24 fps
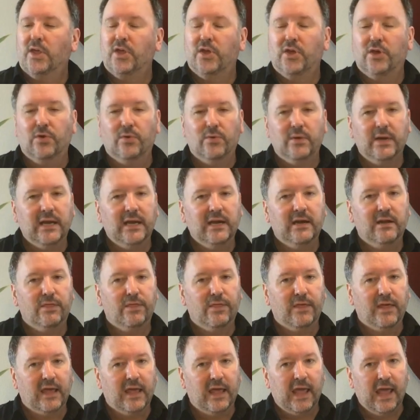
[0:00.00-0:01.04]
you need to
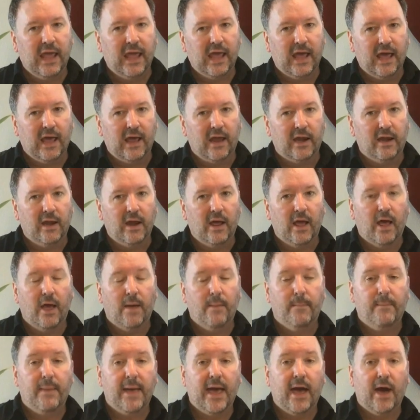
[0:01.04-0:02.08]
think ahead
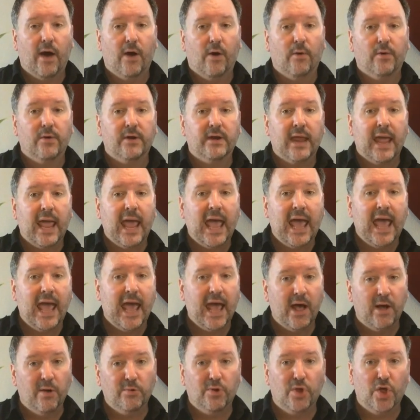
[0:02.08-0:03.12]
about
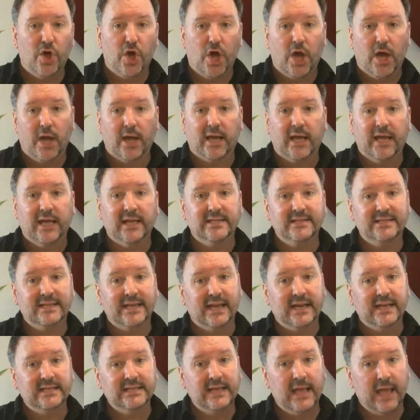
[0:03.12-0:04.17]
how long it's
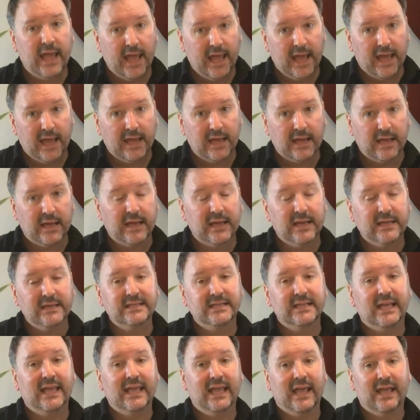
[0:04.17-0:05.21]
gonna take
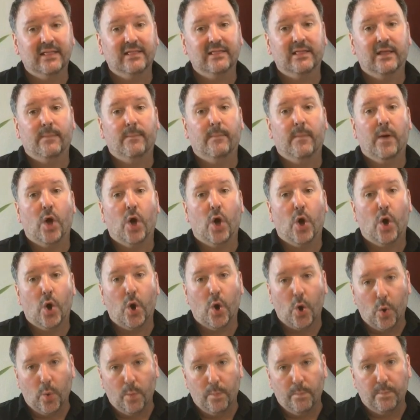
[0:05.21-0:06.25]
to get them
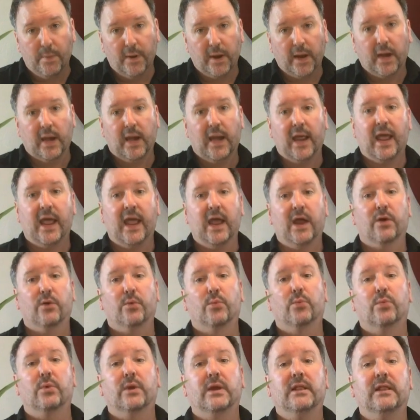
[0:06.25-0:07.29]
open
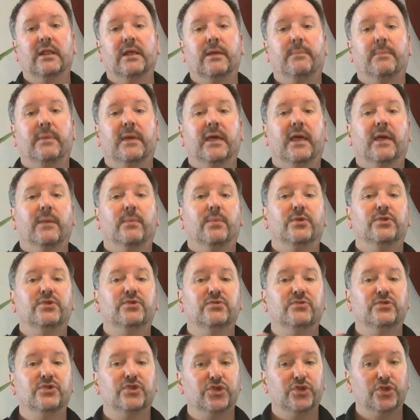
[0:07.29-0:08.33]
and really be able
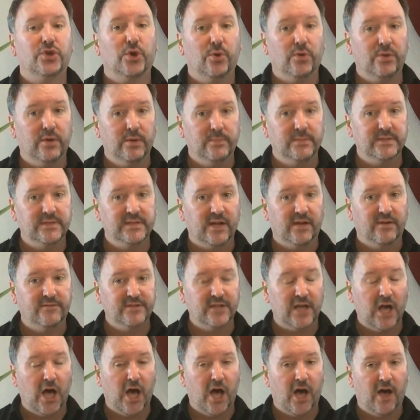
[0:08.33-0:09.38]
to show
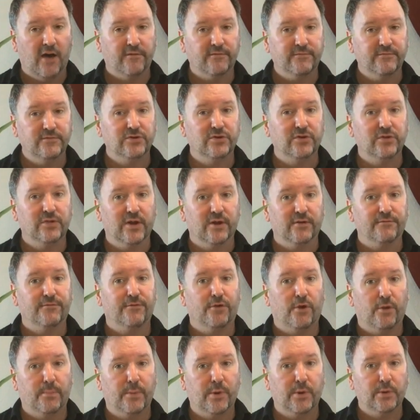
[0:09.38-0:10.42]
themselves off to their
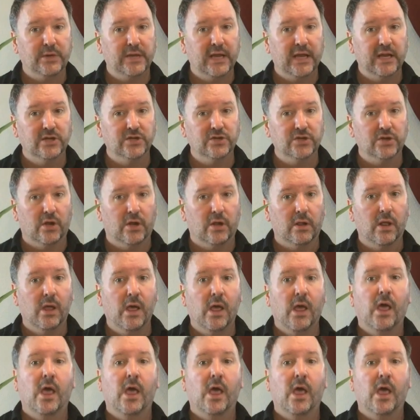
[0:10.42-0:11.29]
full potential